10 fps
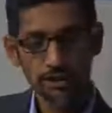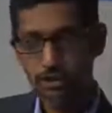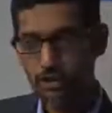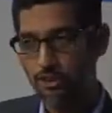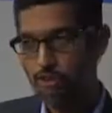
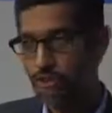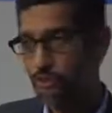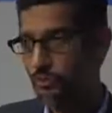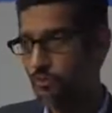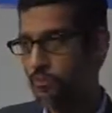You know,
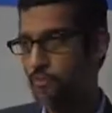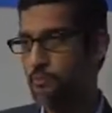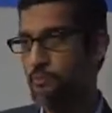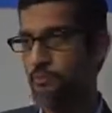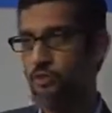so for
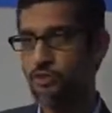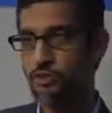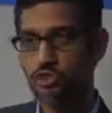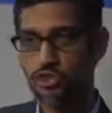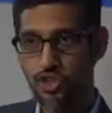example, when you
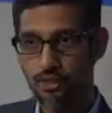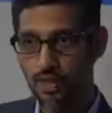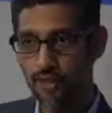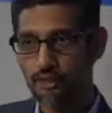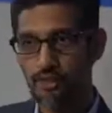use
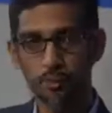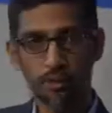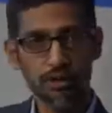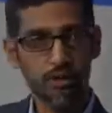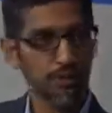Gmail, we
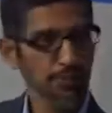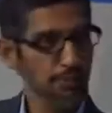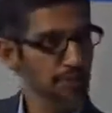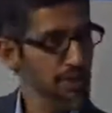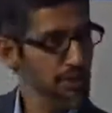work hard
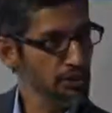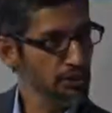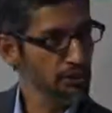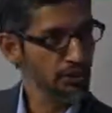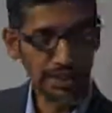to make
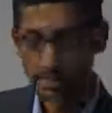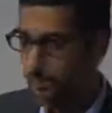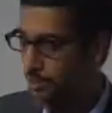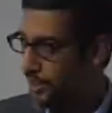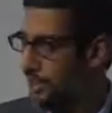sure we keep
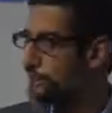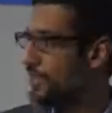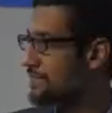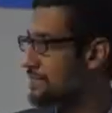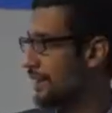your
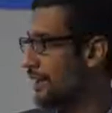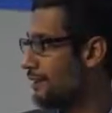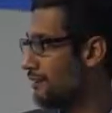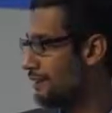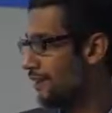email safe